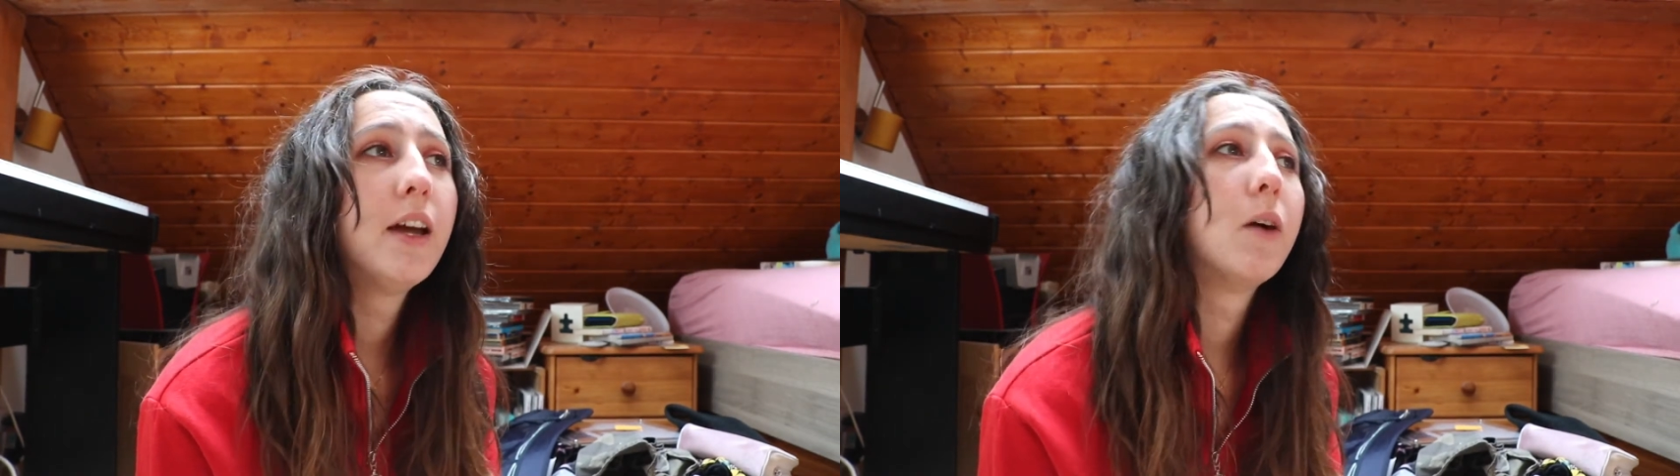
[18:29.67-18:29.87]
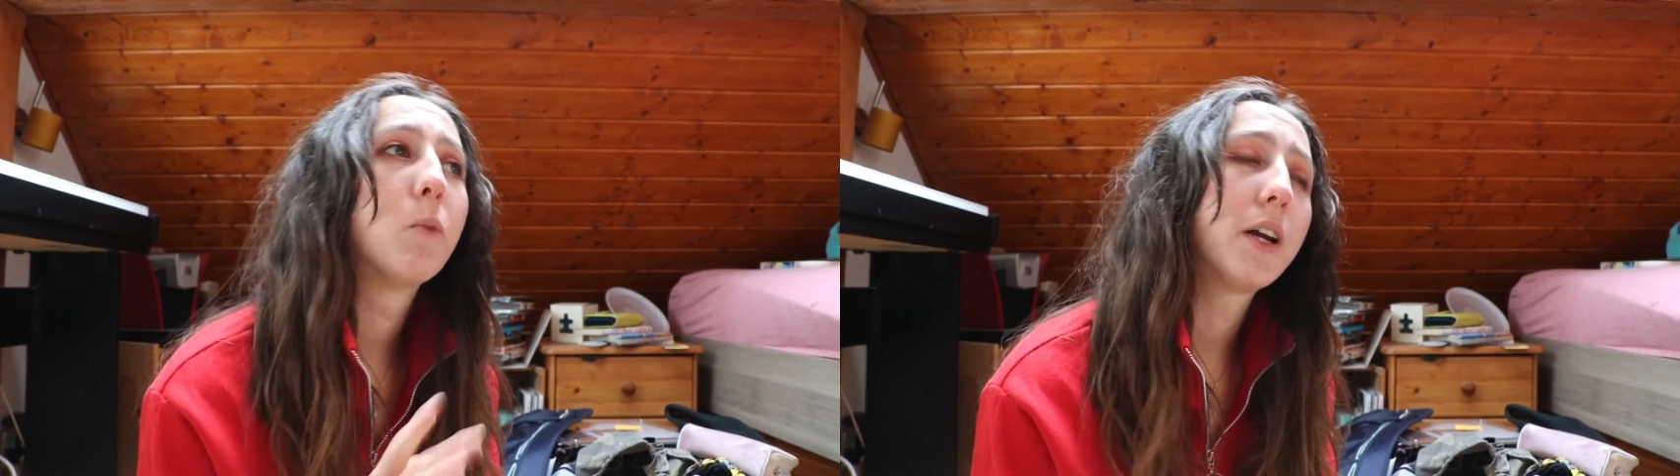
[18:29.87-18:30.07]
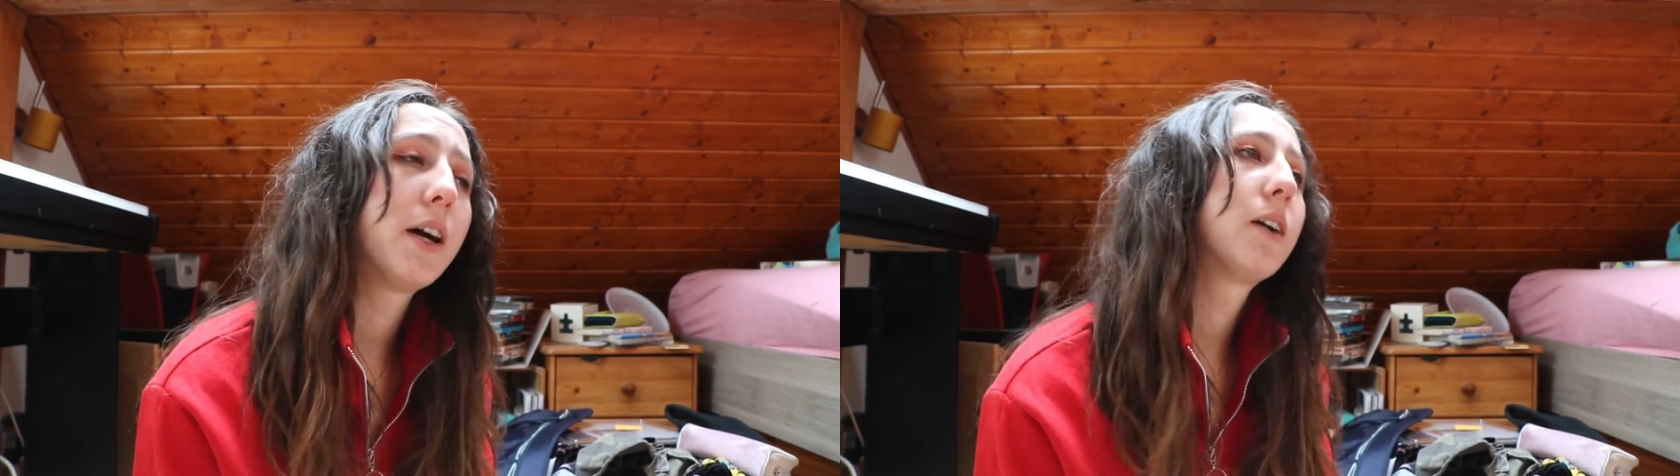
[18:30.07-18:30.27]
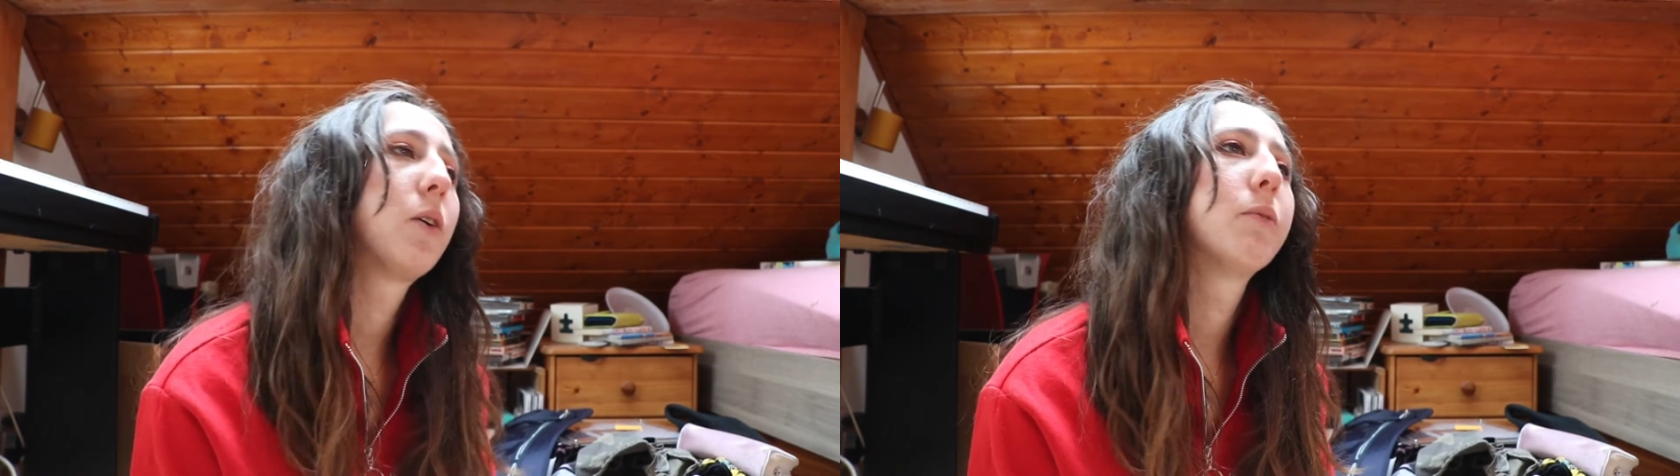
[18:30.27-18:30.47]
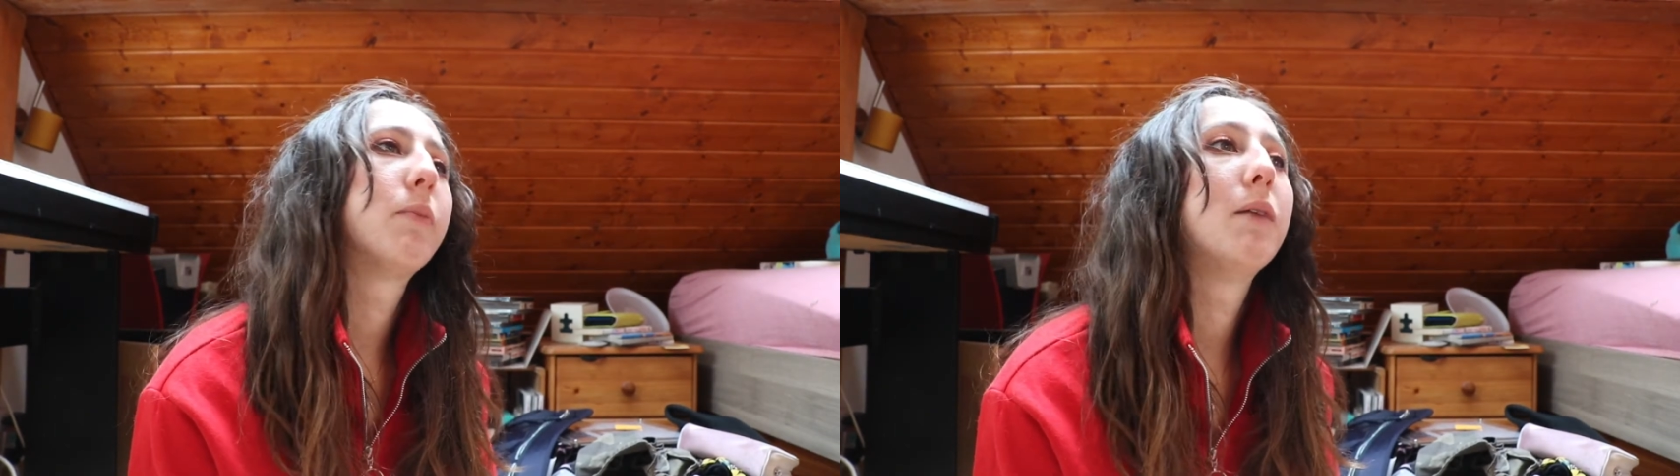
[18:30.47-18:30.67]
And when I
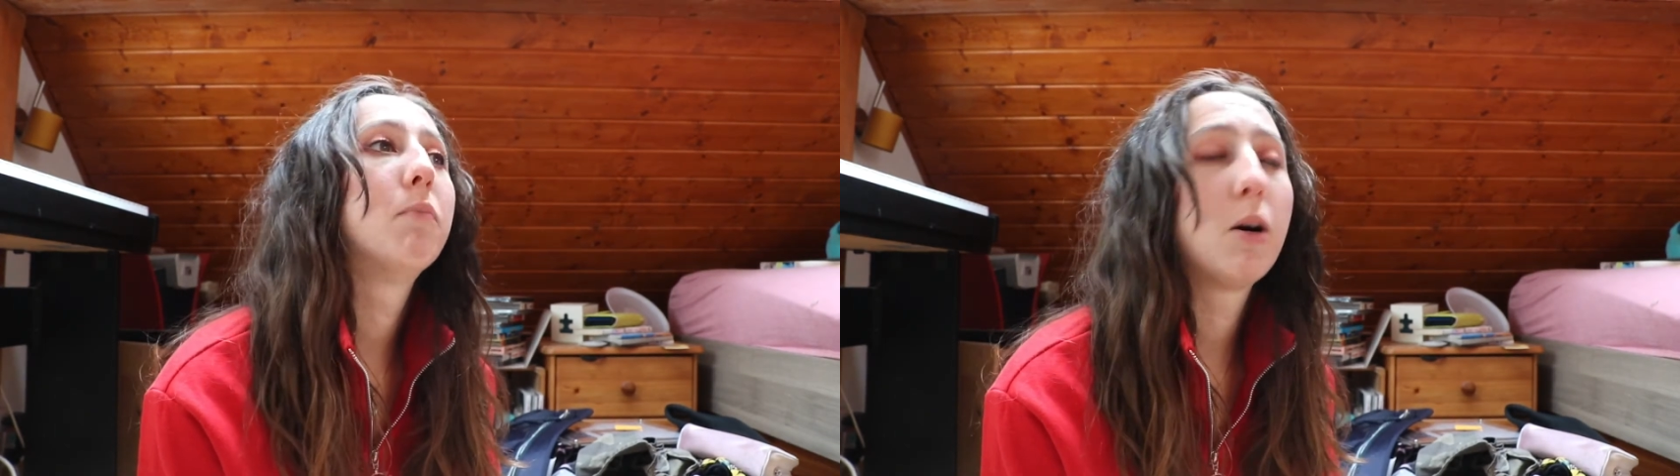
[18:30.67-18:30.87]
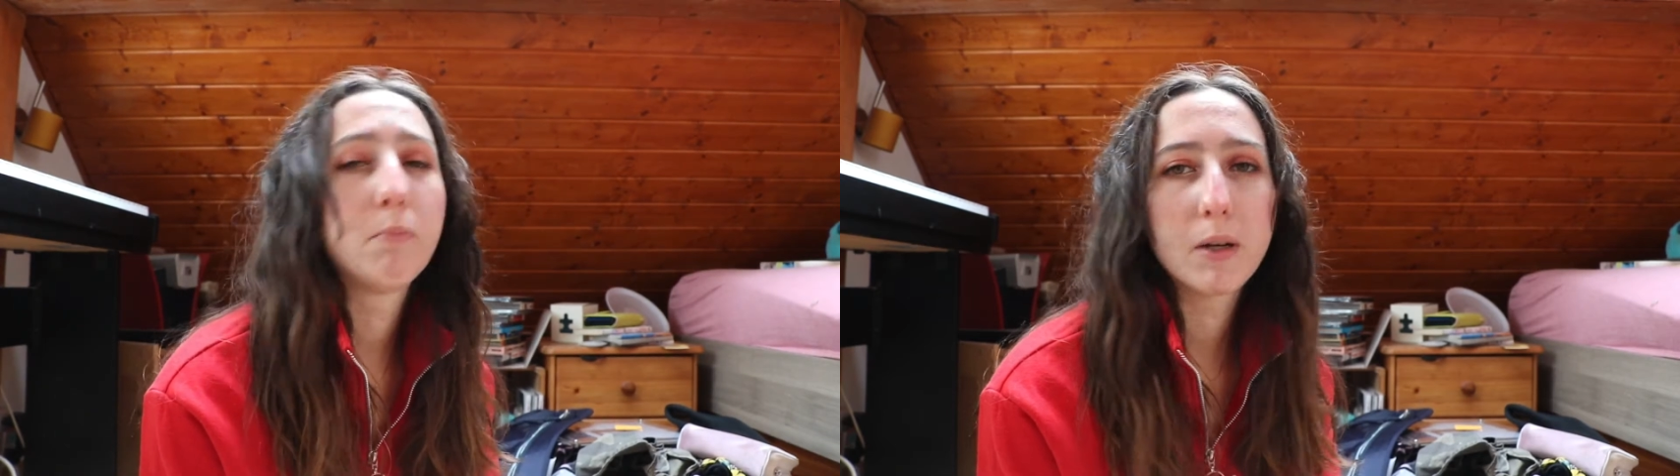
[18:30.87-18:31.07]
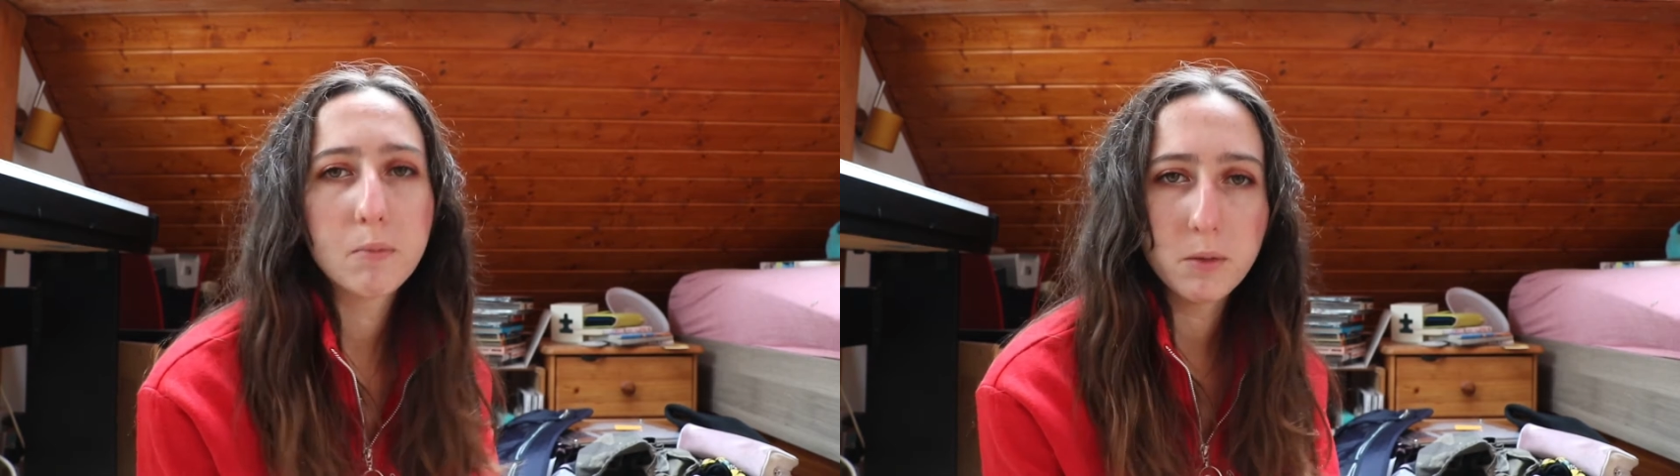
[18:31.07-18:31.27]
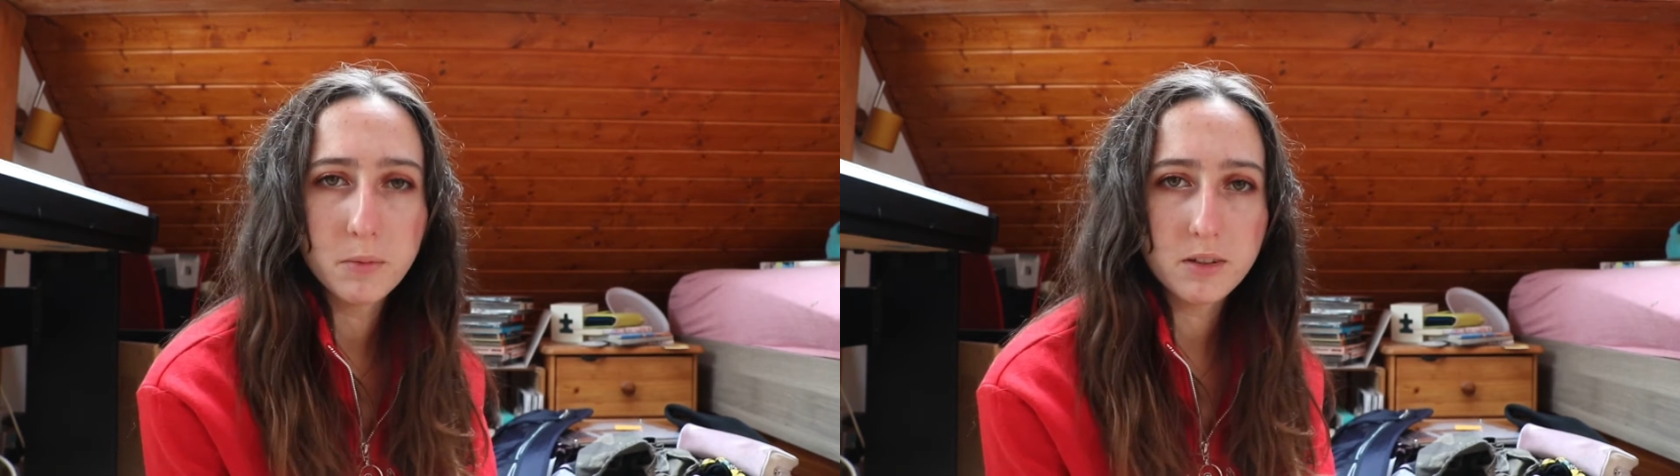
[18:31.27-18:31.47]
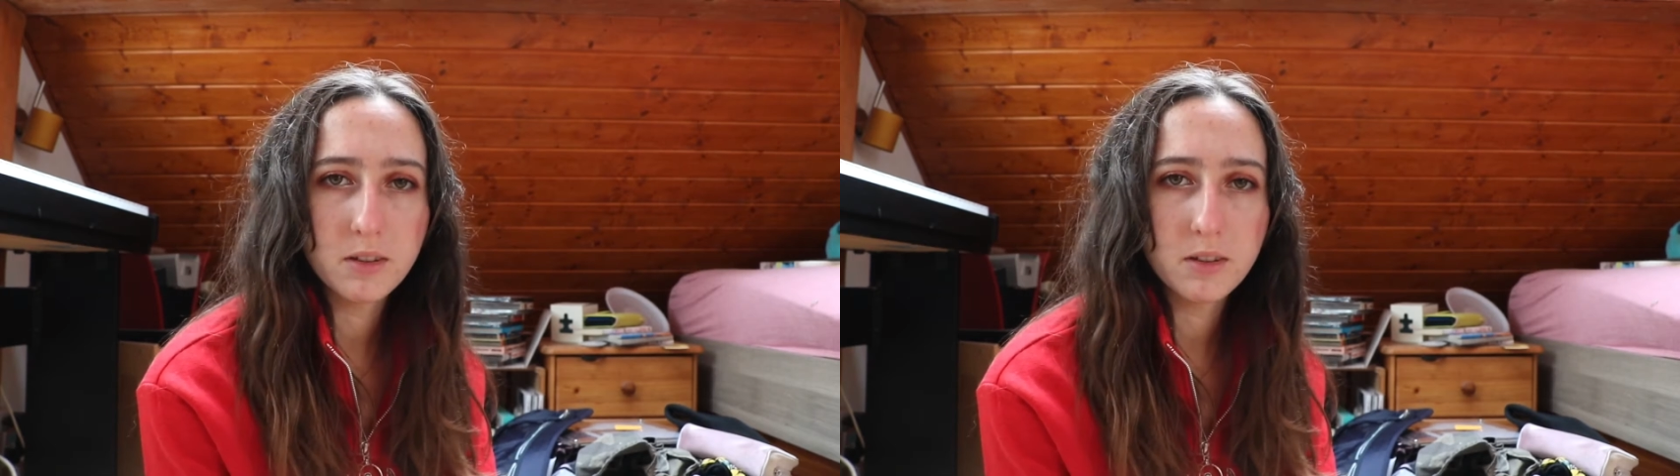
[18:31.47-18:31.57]
called my mom is